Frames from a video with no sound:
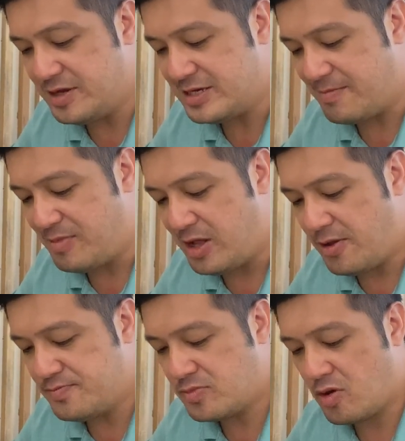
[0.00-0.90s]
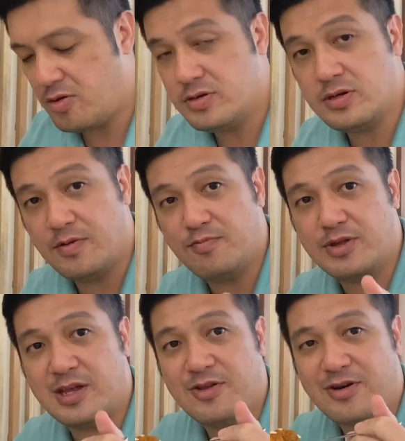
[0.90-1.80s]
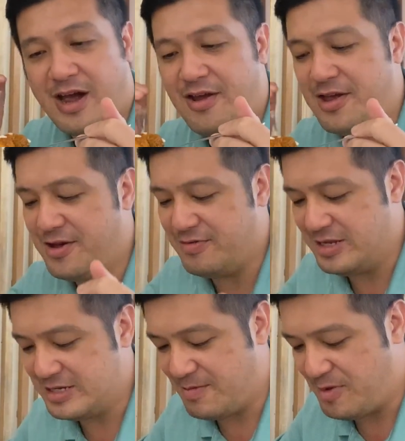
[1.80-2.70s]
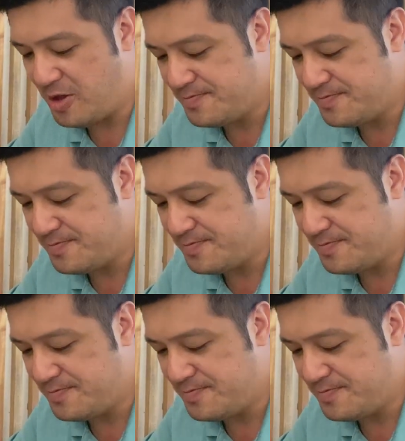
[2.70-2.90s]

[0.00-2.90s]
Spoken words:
the sambal. Potato curry here with the sambal.